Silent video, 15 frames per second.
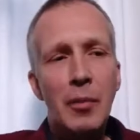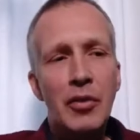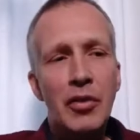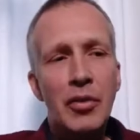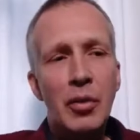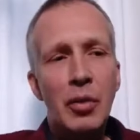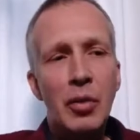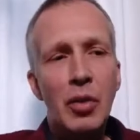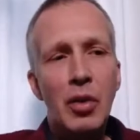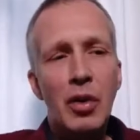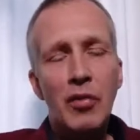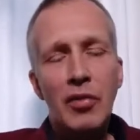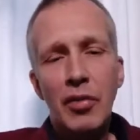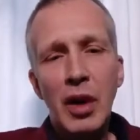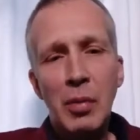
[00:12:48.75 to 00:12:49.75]

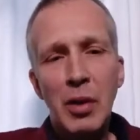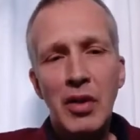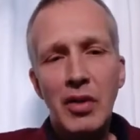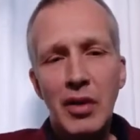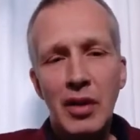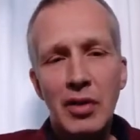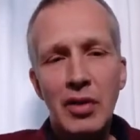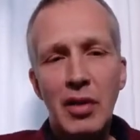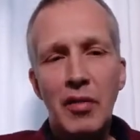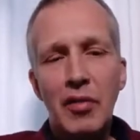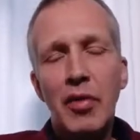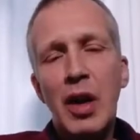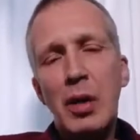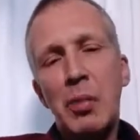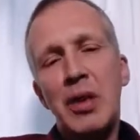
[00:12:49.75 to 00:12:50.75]
through
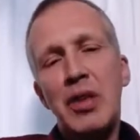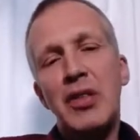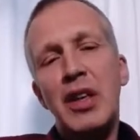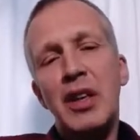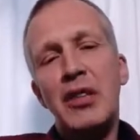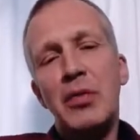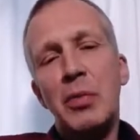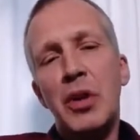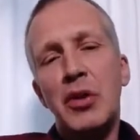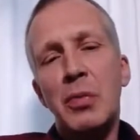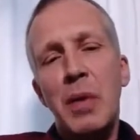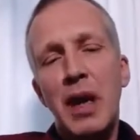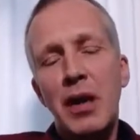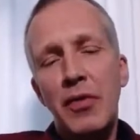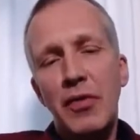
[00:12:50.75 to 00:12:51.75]
frequencies
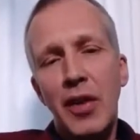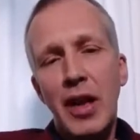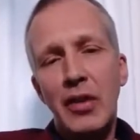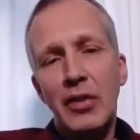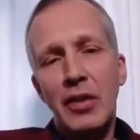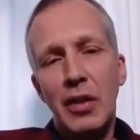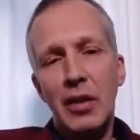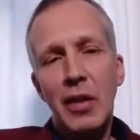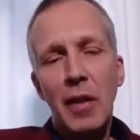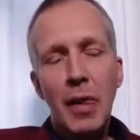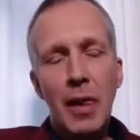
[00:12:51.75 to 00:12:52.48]
which manifest